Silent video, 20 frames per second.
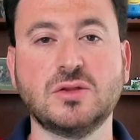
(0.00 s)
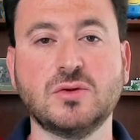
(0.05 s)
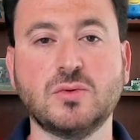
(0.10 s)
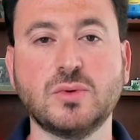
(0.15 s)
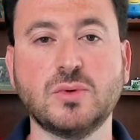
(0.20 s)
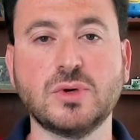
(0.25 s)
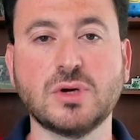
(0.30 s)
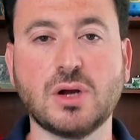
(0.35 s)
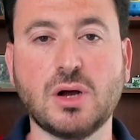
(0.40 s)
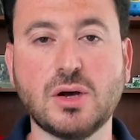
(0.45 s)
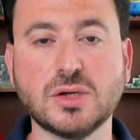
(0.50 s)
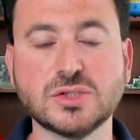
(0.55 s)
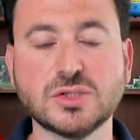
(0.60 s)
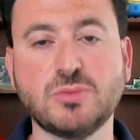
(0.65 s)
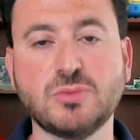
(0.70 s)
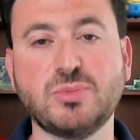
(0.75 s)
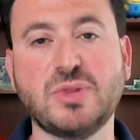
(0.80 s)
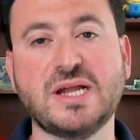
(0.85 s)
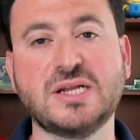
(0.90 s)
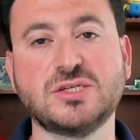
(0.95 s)
We are also
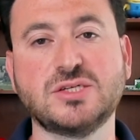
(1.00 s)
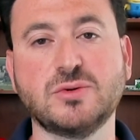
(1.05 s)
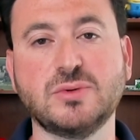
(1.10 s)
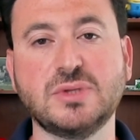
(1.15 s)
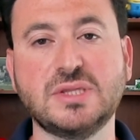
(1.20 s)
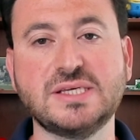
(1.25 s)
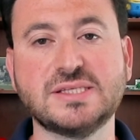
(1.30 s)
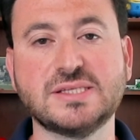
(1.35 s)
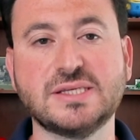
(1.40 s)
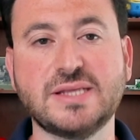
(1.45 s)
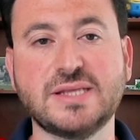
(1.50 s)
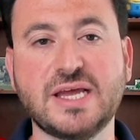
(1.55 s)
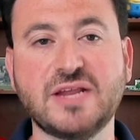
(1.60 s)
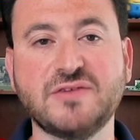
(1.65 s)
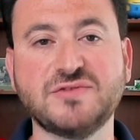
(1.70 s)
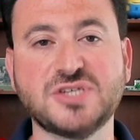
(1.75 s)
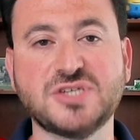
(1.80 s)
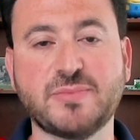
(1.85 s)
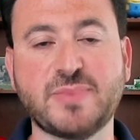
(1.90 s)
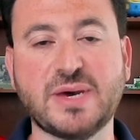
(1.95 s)
planning to release a
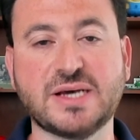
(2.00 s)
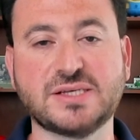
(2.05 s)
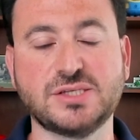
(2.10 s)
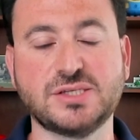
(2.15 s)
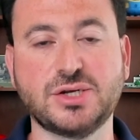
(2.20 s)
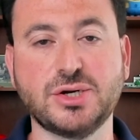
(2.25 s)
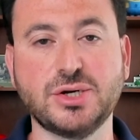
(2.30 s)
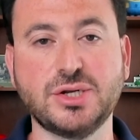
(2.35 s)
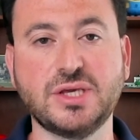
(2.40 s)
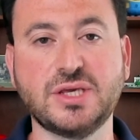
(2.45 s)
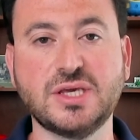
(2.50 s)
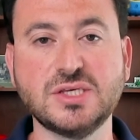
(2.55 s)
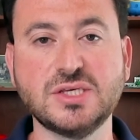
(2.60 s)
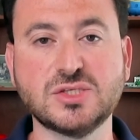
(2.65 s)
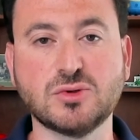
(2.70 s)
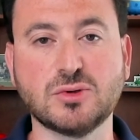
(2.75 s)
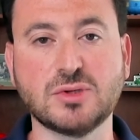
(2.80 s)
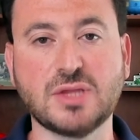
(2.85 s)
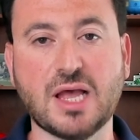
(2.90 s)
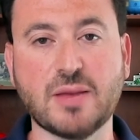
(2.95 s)
native Jetpack Security
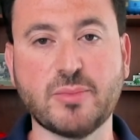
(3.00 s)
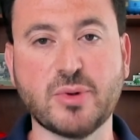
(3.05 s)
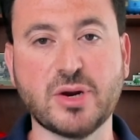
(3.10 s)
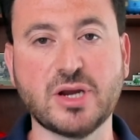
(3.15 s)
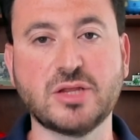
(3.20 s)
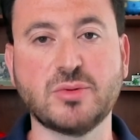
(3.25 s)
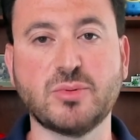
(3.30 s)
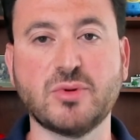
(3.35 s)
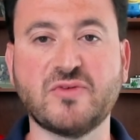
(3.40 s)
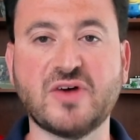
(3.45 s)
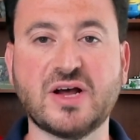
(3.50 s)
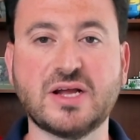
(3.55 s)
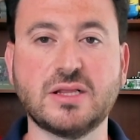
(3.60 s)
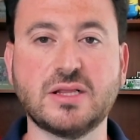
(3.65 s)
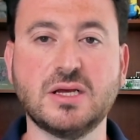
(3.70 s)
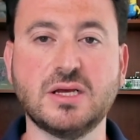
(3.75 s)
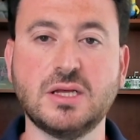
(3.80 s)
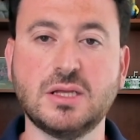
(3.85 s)
Keystore library to provide